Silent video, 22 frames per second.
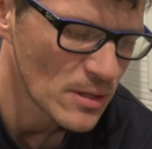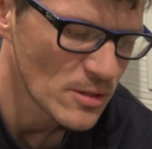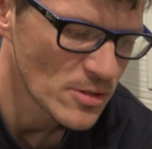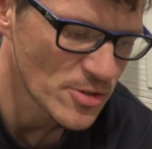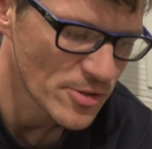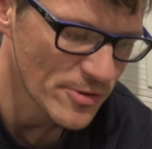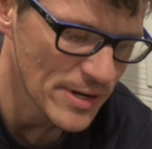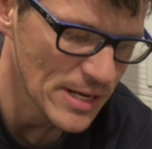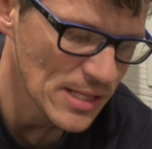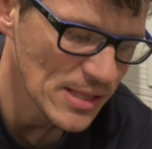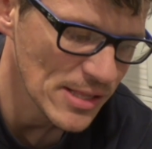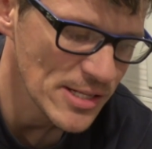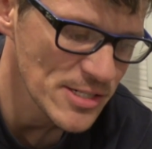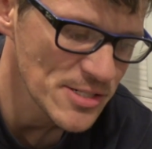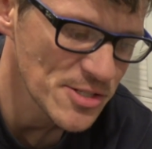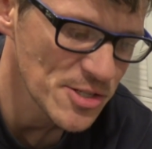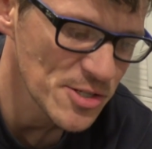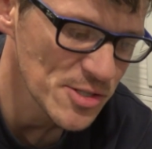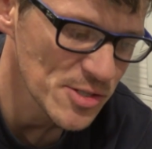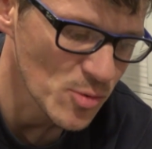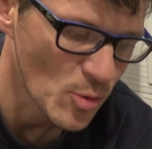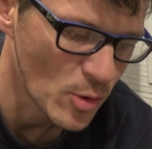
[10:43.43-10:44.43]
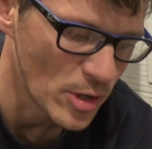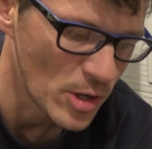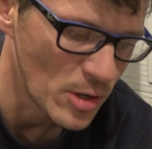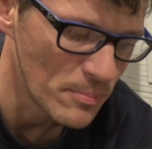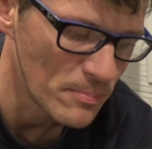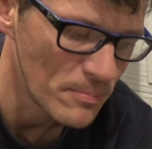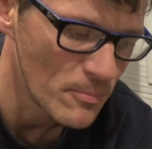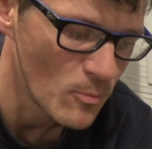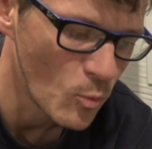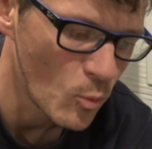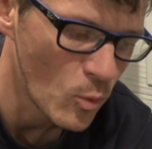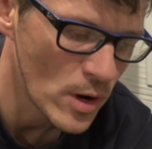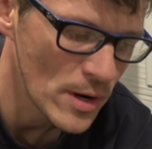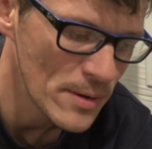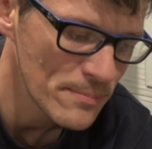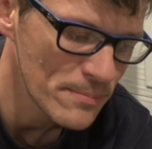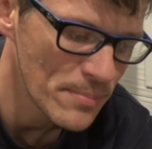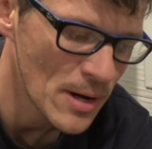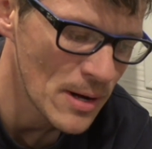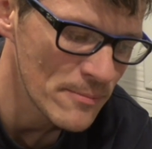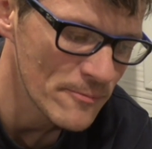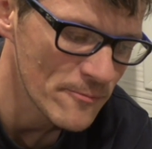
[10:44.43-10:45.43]
directly to soil,
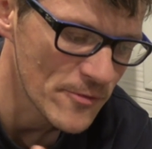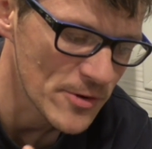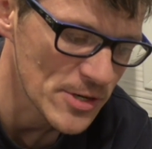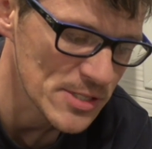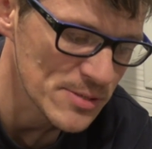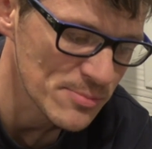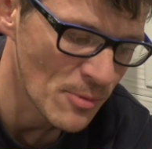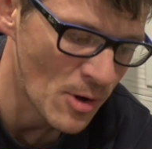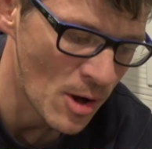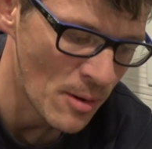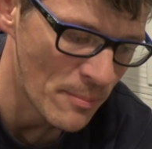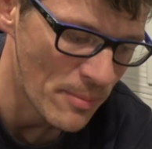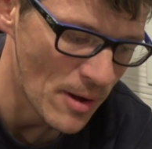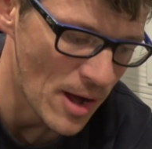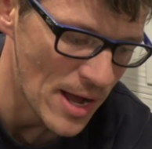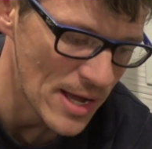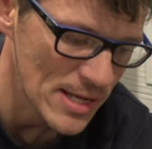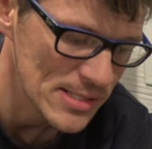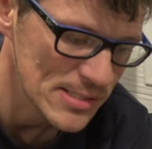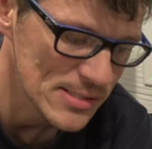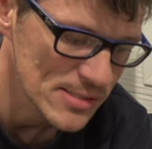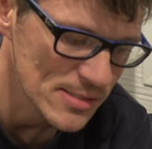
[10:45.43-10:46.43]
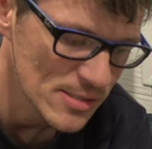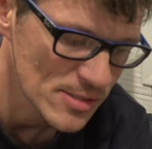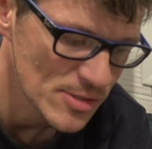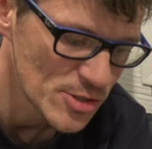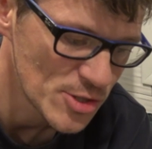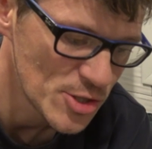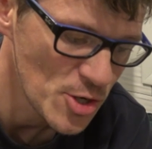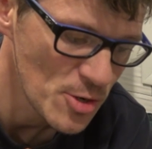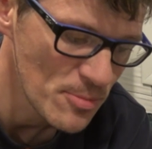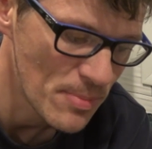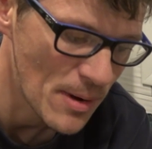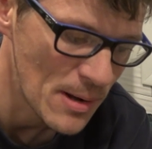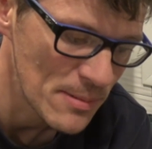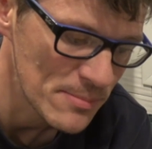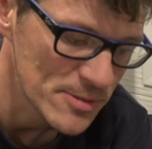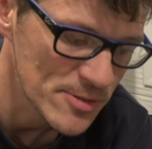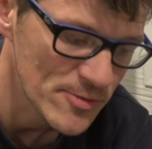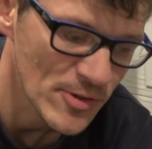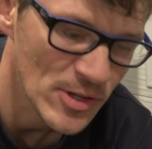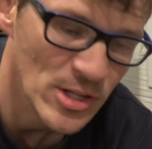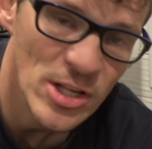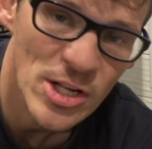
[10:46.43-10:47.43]
1 pump for small pots, 2
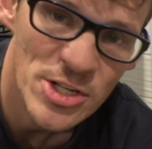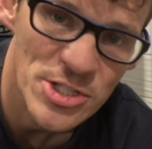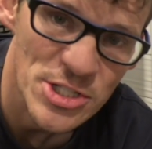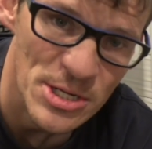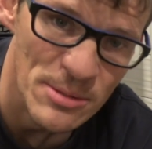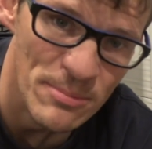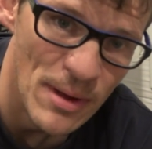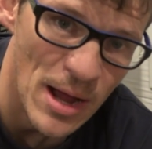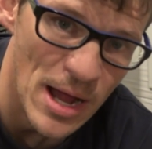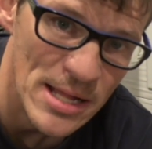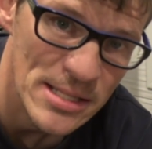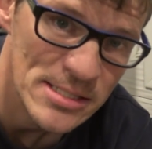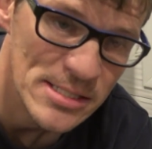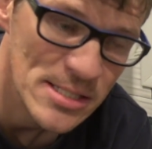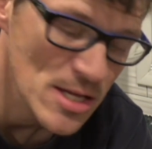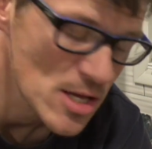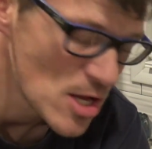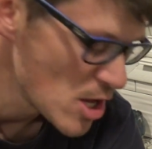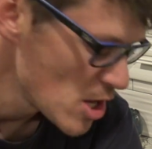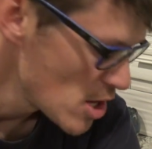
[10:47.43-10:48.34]
pumps for larger pots.